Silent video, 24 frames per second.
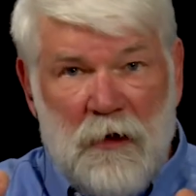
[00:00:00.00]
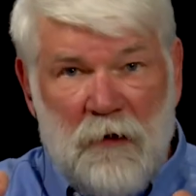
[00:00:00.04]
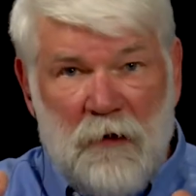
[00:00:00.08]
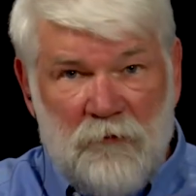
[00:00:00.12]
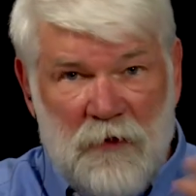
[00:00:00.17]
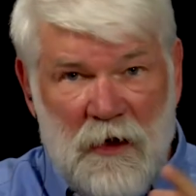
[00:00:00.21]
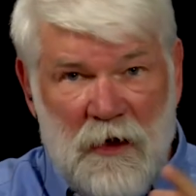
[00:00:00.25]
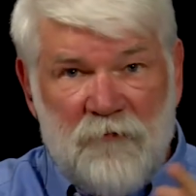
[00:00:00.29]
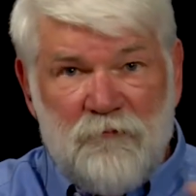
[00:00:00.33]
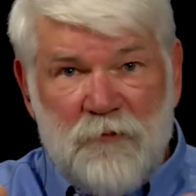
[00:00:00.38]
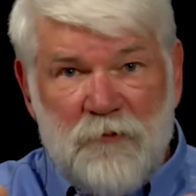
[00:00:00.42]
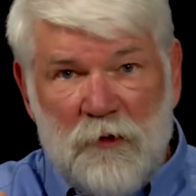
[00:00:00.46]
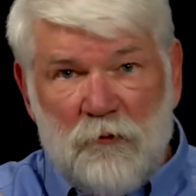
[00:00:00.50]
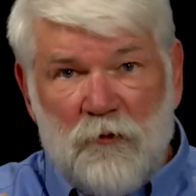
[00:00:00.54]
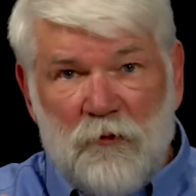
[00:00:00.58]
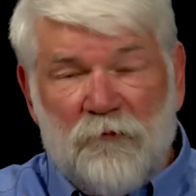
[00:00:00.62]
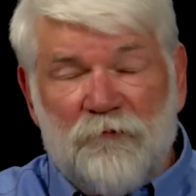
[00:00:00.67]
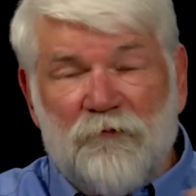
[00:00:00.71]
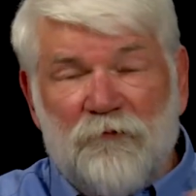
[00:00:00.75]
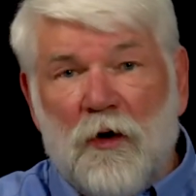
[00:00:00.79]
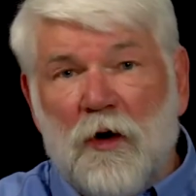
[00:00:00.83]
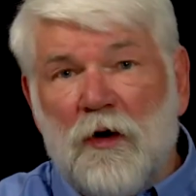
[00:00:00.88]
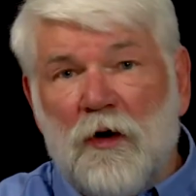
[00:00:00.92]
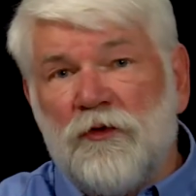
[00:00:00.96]
and they've been
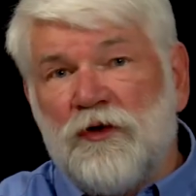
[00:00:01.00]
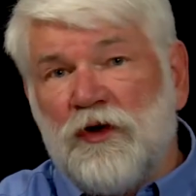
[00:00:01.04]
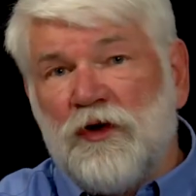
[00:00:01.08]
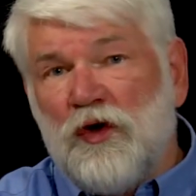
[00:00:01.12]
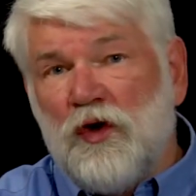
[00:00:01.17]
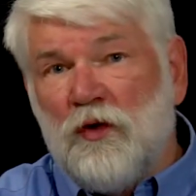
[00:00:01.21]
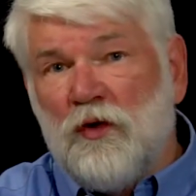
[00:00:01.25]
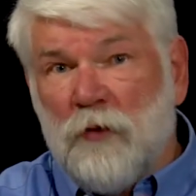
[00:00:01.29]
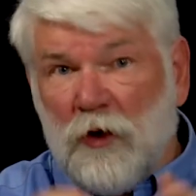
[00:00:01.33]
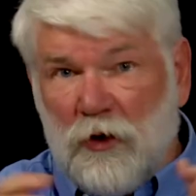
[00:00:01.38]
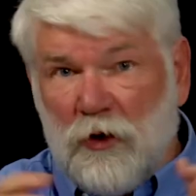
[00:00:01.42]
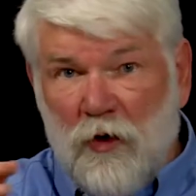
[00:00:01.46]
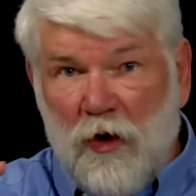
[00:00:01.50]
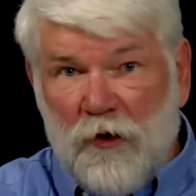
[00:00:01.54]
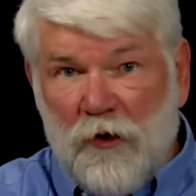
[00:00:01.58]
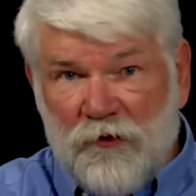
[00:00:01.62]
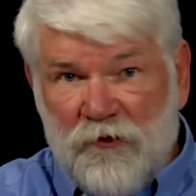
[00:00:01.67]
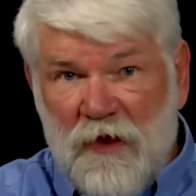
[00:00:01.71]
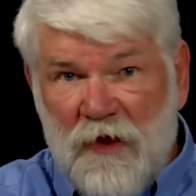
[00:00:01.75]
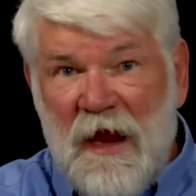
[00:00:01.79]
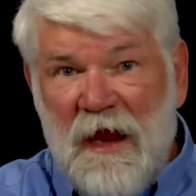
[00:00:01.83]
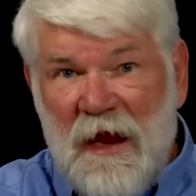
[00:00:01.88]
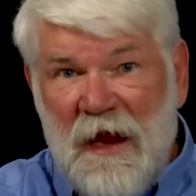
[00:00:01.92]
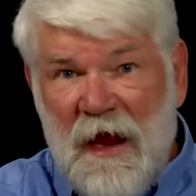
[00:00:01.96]
referred to you because
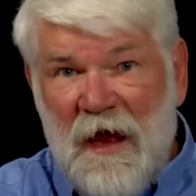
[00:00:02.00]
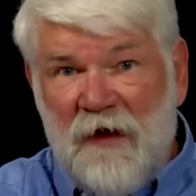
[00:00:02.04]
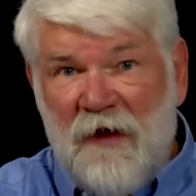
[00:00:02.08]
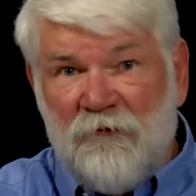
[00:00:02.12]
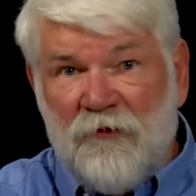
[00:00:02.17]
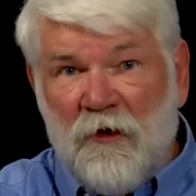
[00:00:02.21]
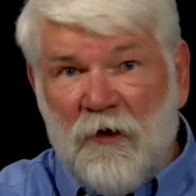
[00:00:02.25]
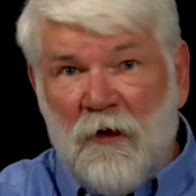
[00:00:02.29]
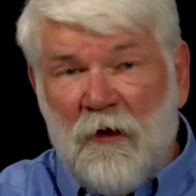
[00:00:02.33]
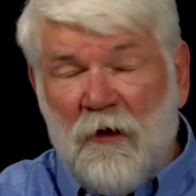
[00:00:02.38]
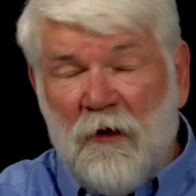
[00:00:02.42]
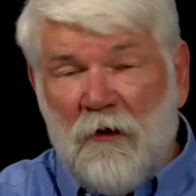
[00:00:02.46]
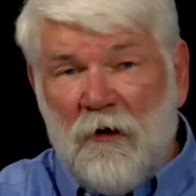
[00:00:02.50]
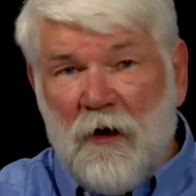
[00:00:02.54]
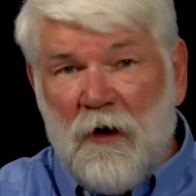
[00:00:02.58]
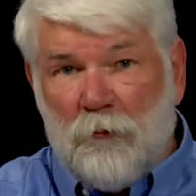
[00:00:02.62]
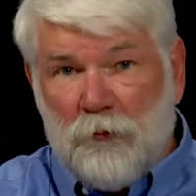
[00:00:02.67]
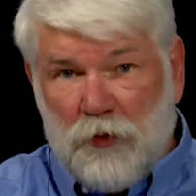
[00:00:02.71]
they have a